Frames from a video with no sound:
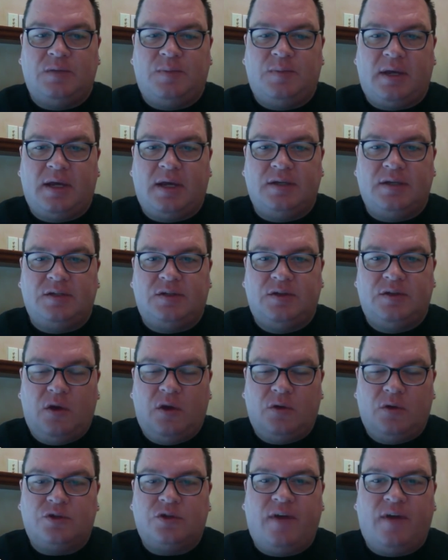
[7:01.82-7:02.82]
is because
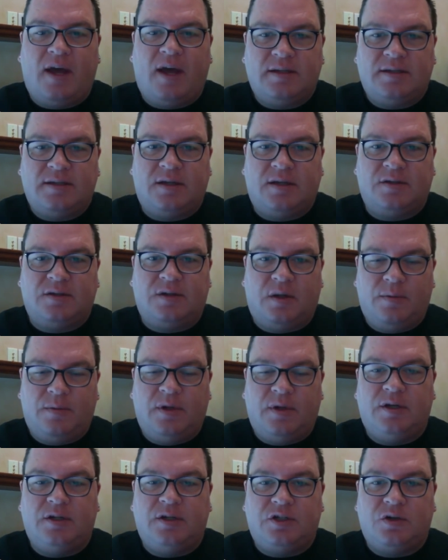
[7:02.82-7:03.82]
those are fat cells that have
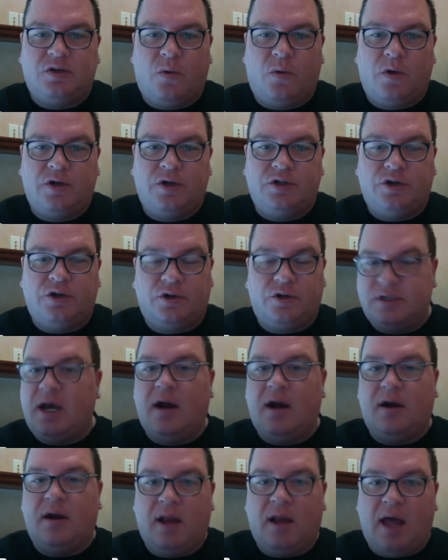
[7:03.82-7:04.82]
been in storage your
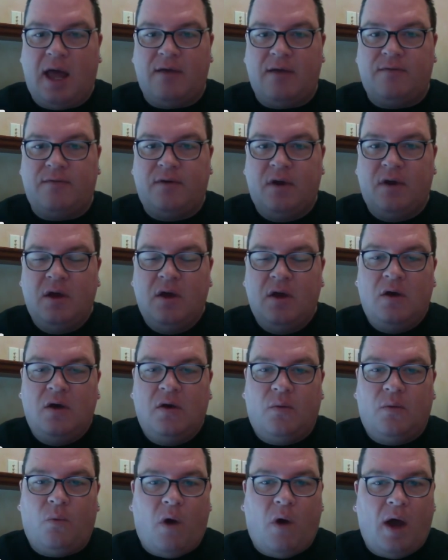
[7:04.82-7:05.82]
entire life. Mm-hmm.
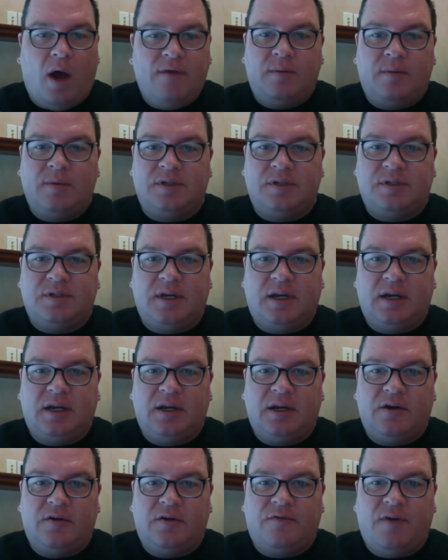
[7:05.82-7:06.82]
Why have they been sitting
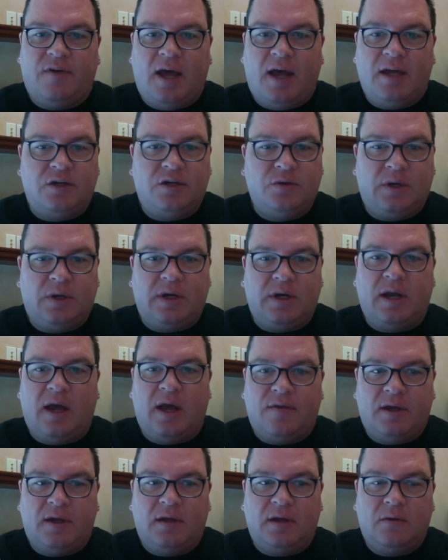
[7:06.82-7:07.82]
in your fat doing
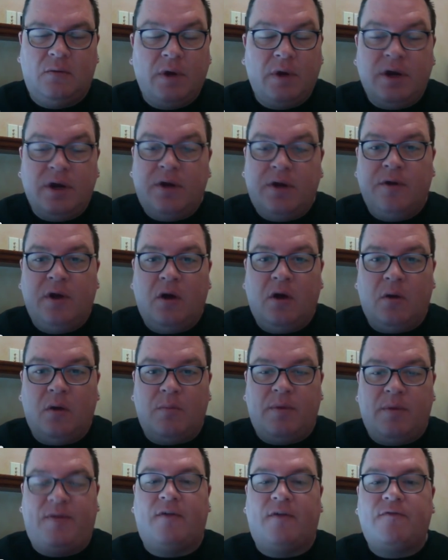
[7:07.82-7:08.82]
nothing? We don't know,
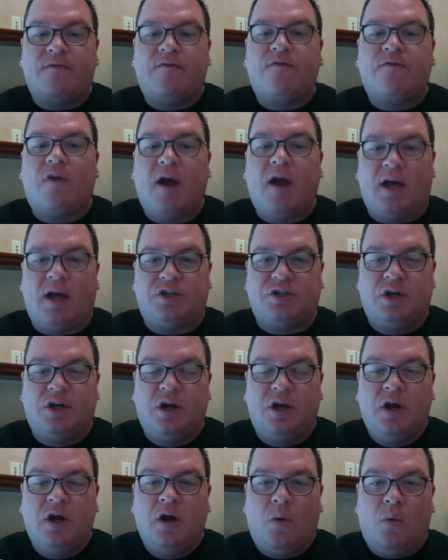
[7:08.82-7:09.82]
but they're fresh.
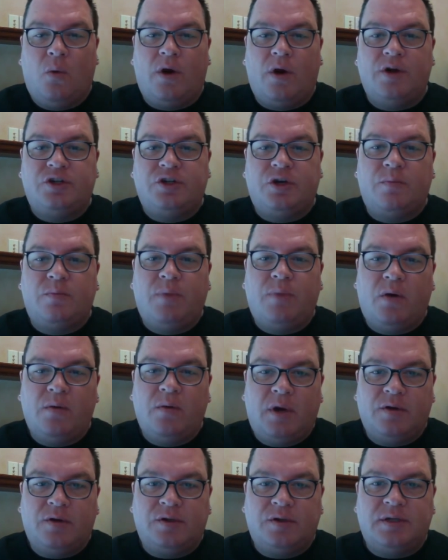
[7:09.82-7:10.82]
Whereas your bone
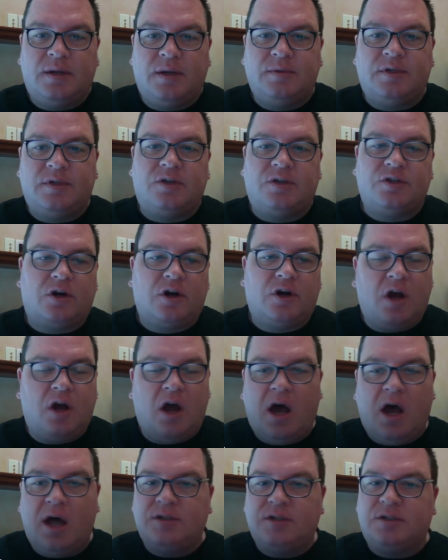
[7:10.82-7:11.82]
marrow stem cells are
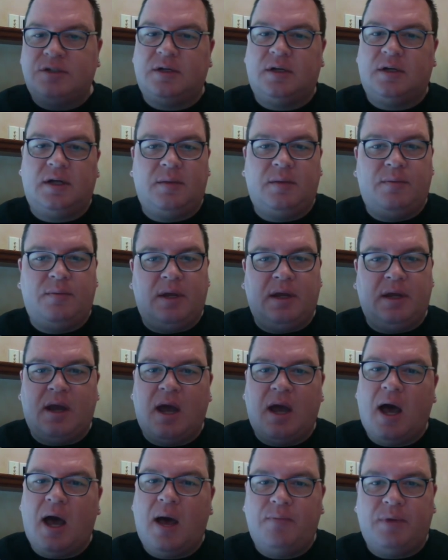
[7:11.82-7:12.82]
constantly being
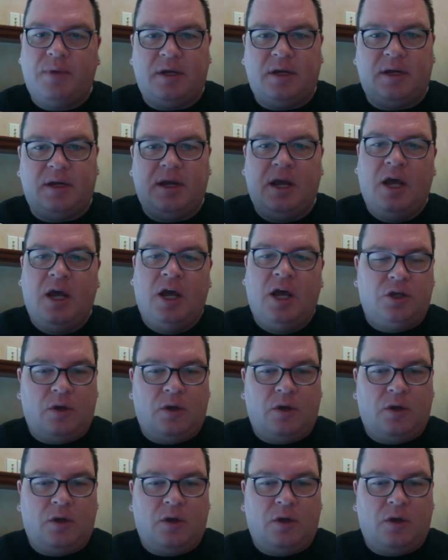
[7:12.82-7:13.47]
copied.